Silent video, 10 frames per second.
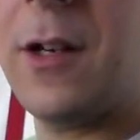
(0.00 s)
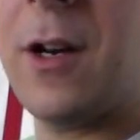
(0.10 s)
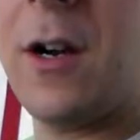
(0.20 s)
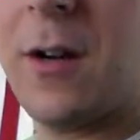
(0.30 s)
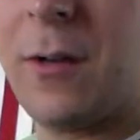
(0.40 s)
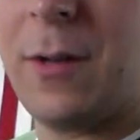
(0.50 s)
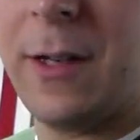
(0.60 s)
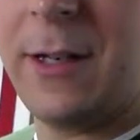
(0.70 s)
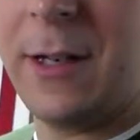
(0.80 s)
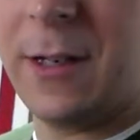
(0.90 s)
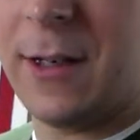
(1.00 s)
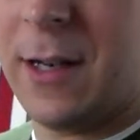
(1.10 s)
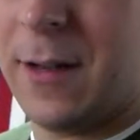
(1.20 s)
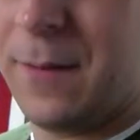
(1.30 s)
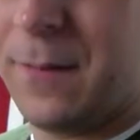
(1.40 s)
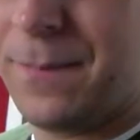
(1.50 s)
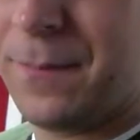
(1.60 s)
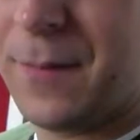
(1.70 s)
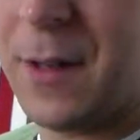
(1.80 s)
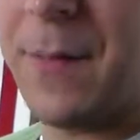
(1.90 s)
quality is
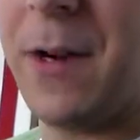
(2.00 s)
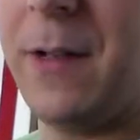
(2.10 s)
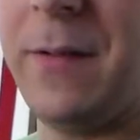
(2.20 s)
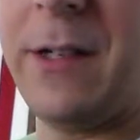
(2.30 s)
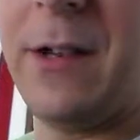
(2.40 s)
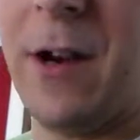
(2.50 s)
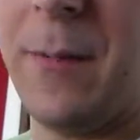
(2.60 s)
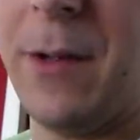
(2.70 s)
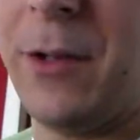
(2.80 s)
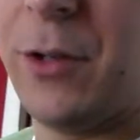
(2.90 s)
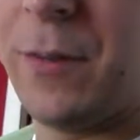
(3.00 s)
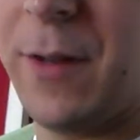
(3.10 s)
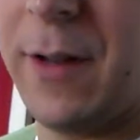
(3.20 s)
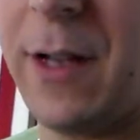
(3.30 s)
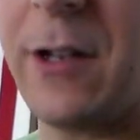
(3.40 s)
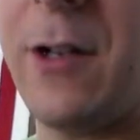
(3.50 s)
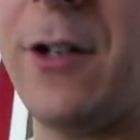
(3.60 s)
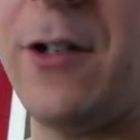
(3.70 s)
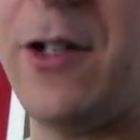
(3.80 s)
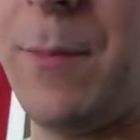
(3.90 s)
comparatively garbage, although it could
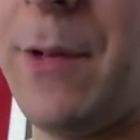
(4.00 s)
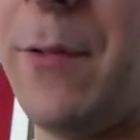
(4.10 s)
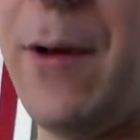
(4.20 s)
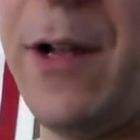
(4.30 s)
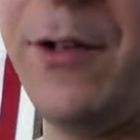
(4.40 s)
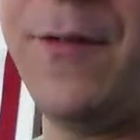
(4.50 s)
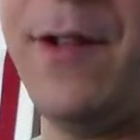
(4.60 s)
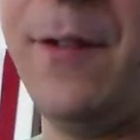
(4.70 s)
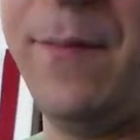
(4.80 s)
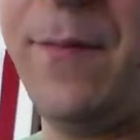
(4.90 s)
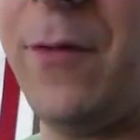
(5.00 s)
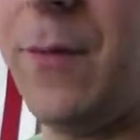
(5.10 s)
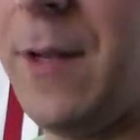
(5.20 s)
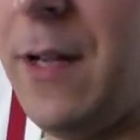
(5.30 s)
also just be the rail's fault for